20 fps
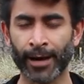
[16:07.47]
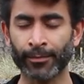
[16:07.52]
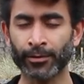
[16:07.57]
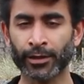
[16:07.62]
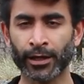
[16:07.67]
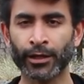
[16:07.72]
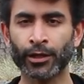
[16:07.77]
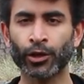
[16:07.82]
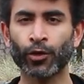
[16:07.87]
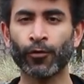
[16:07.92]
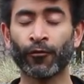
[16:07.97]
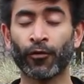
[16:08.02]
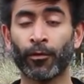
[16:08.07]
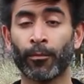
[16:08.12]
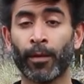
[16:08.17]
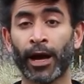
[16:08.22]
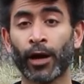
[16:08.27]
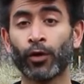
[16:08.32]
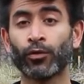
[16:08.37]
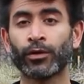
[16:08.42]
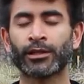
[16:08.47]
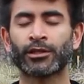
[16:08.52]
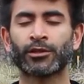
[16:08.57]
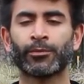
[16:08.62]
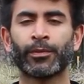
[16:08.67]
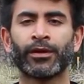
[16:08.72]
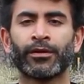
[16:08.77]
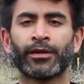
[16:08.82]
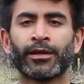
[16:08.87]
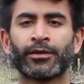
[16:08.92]
I'm telling you from my own
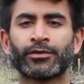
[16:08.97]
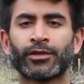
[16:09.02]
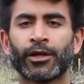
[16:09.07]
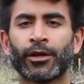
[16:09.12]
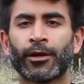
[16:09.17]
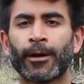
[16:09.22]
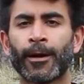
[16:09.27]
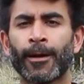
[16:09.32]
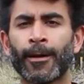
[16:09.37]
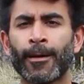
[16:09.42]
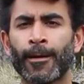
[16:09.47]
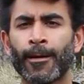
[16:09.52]
experience here.